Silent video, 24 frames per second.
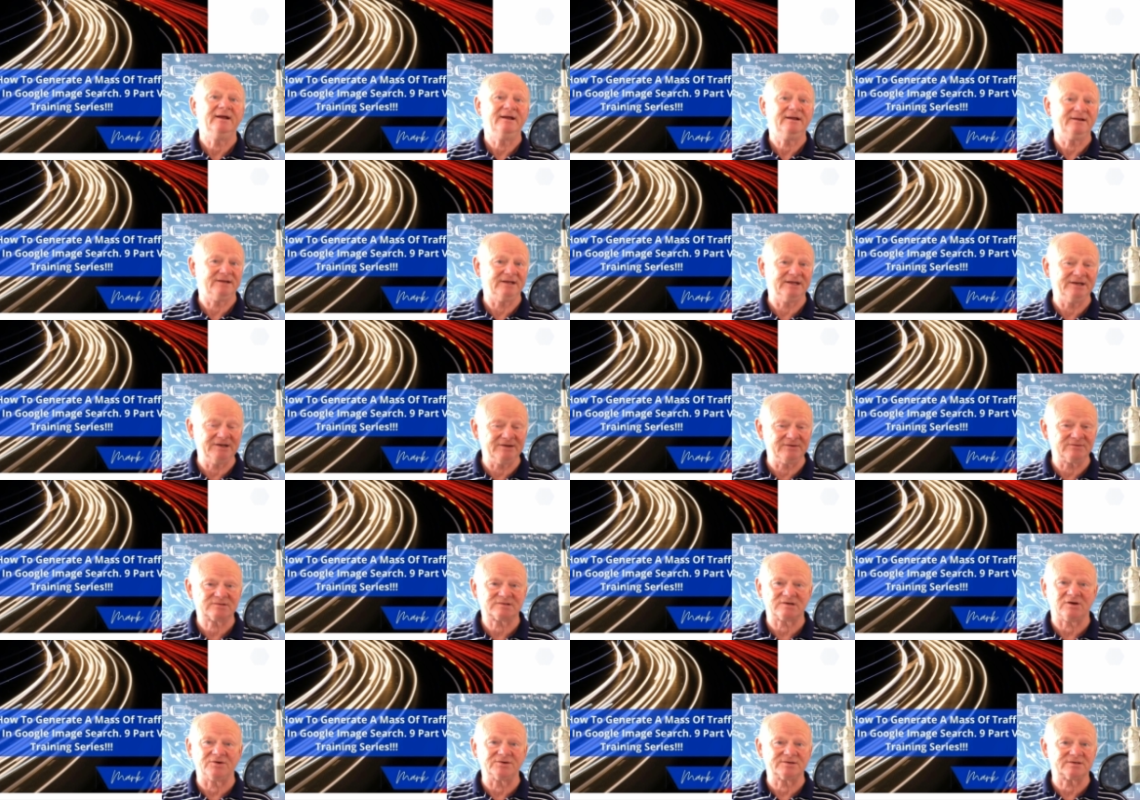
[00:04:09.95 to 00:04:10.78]
Your new
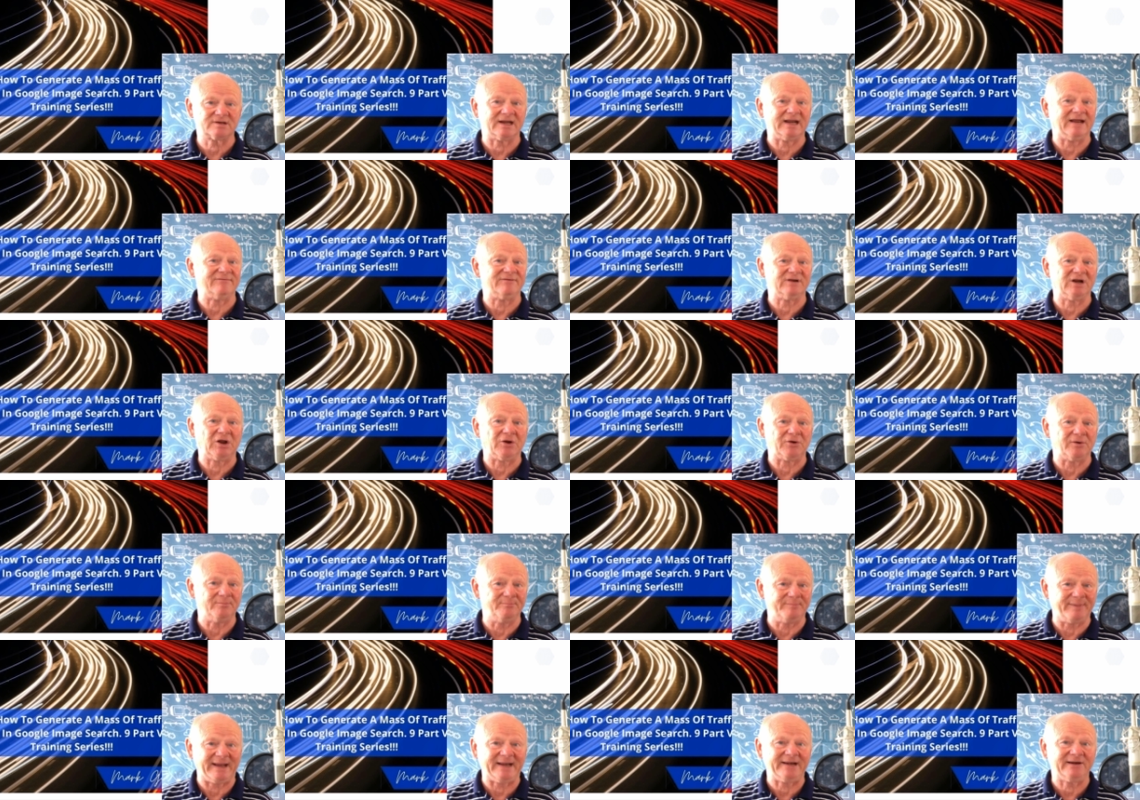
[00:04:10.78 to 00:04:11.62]
site's going to have a lot
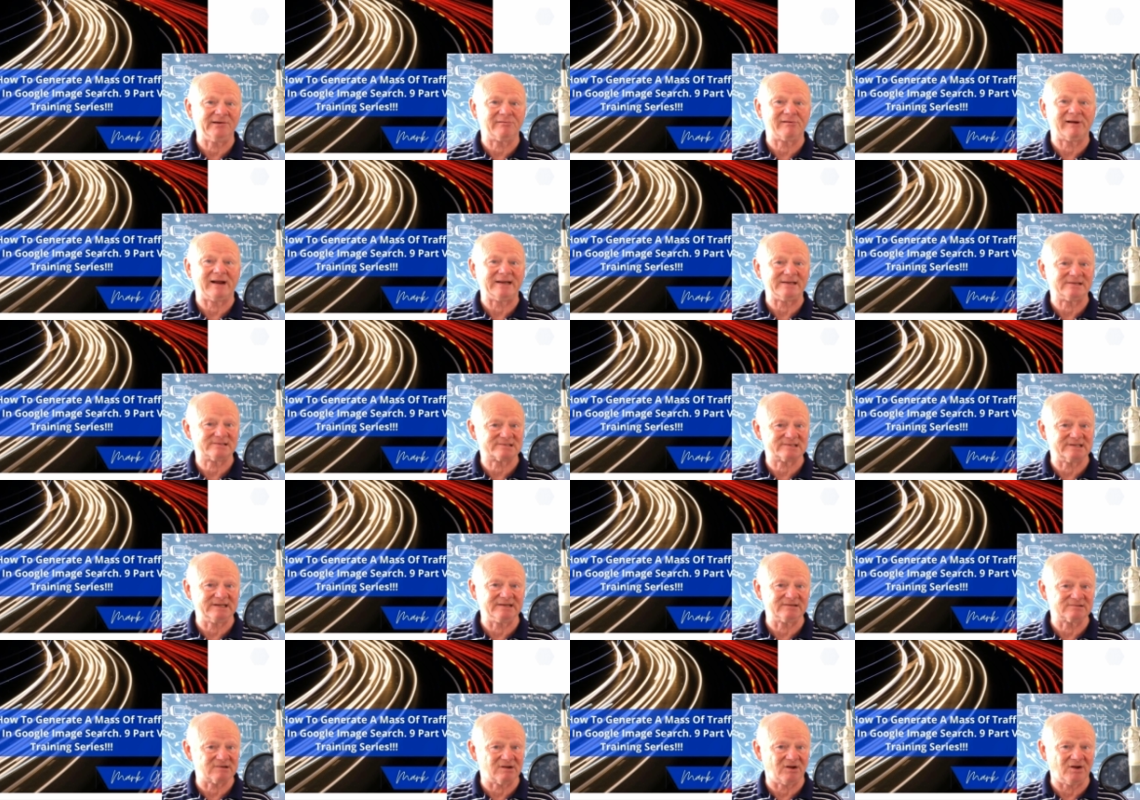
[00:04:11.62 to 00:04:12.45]
of banner ads,
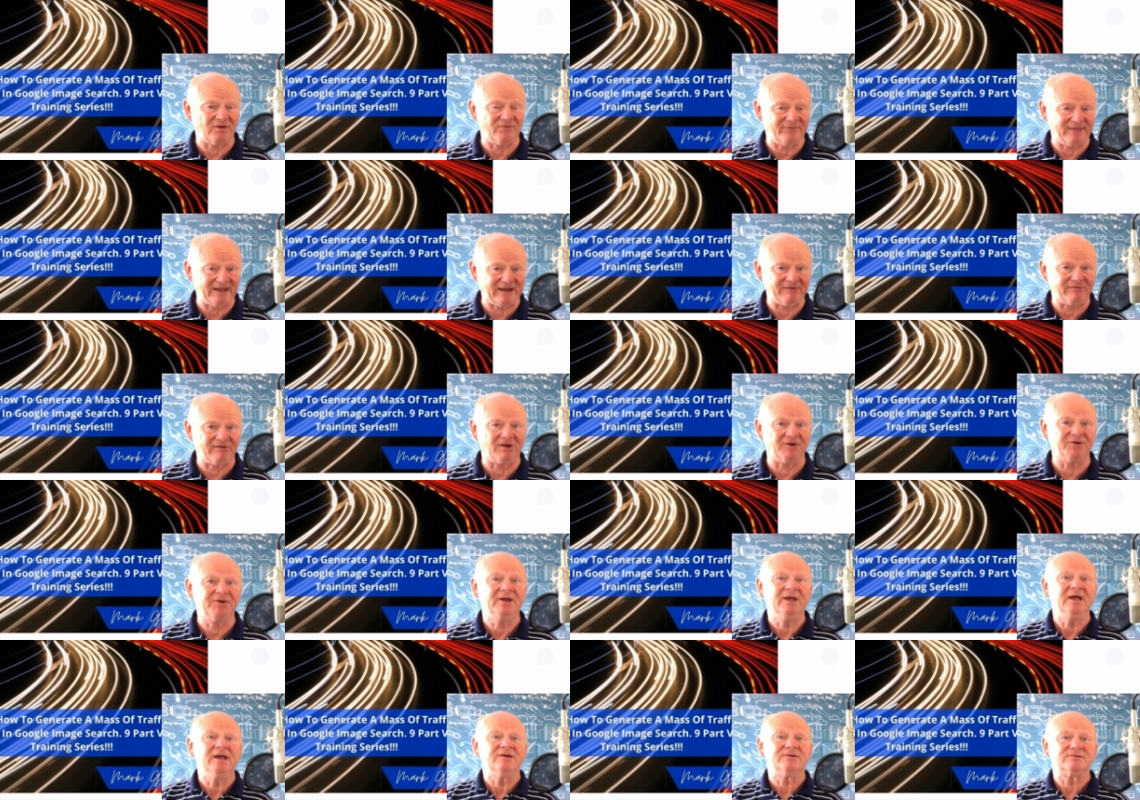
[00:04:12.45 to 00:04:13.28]
things like that
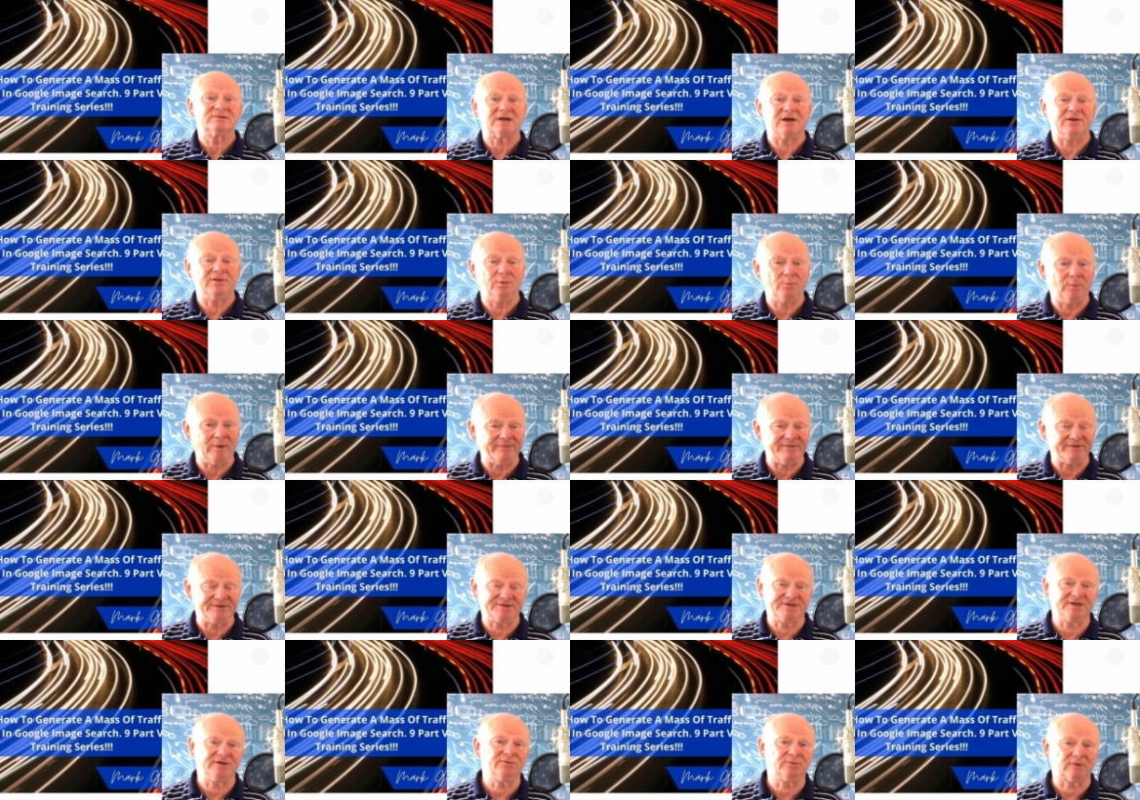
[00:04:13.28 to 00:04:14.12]
on, so that when they
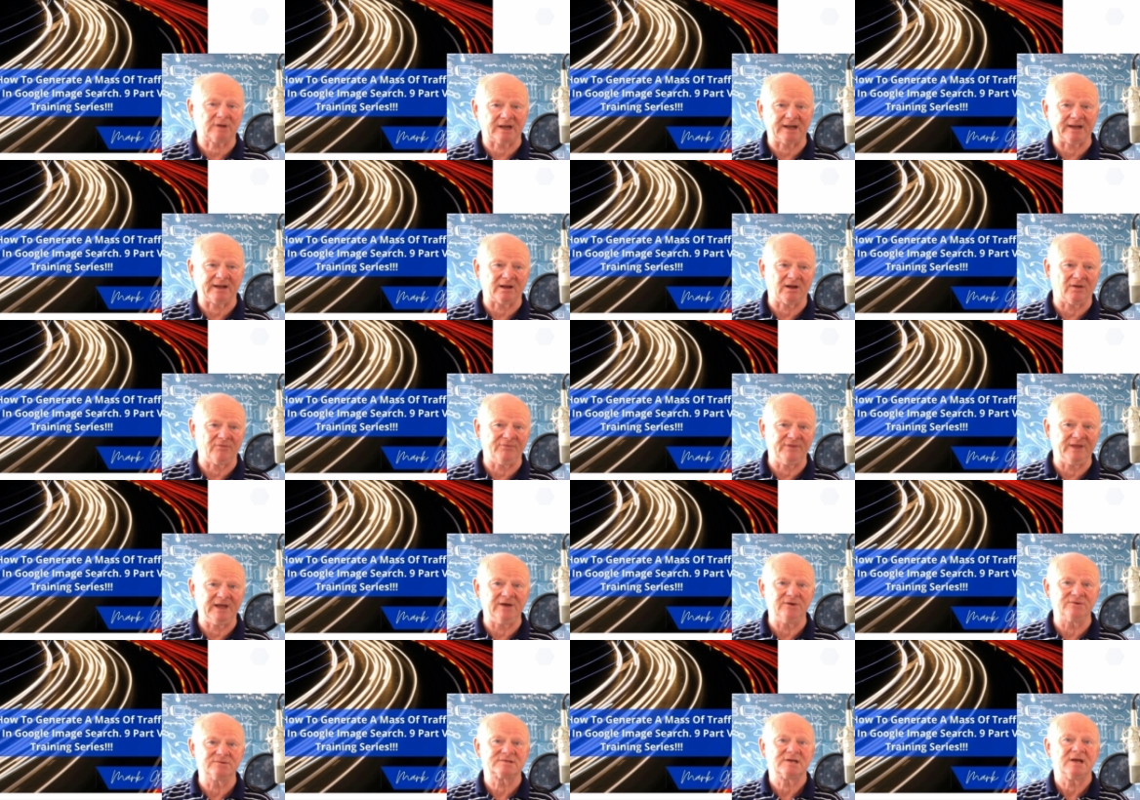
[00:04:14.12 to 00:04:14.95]
do click on
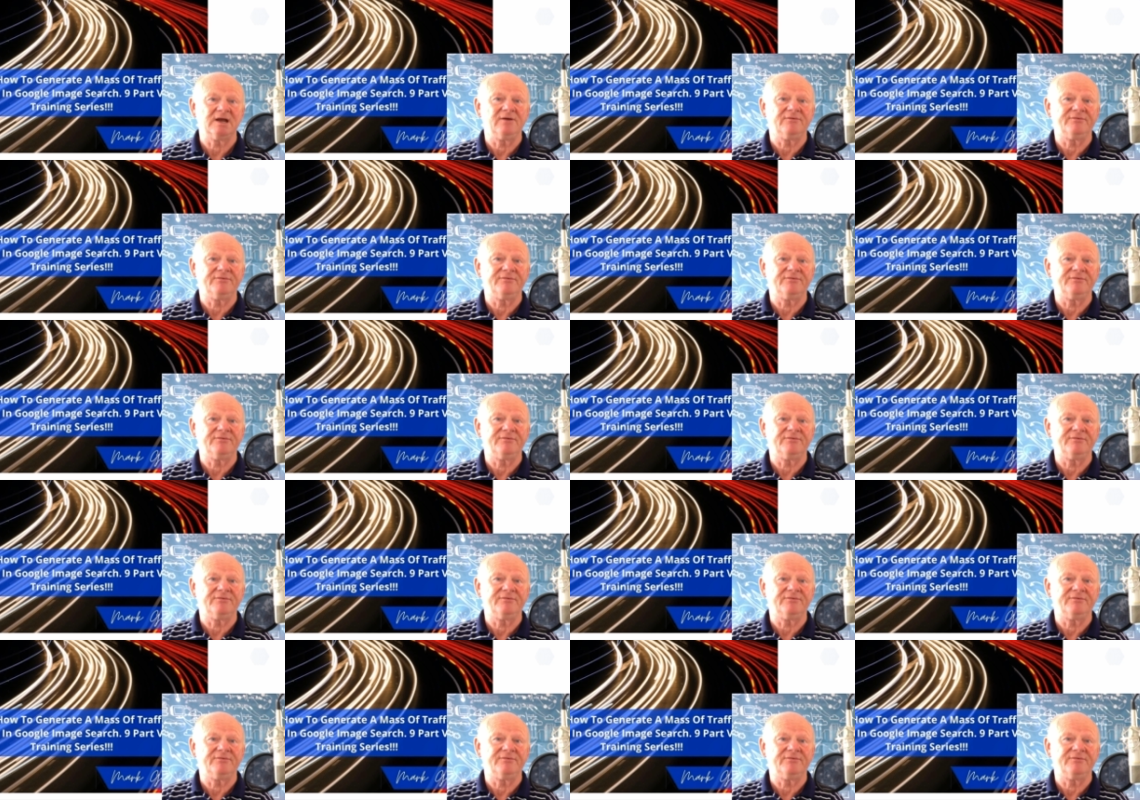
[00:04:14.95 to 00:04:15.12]
those,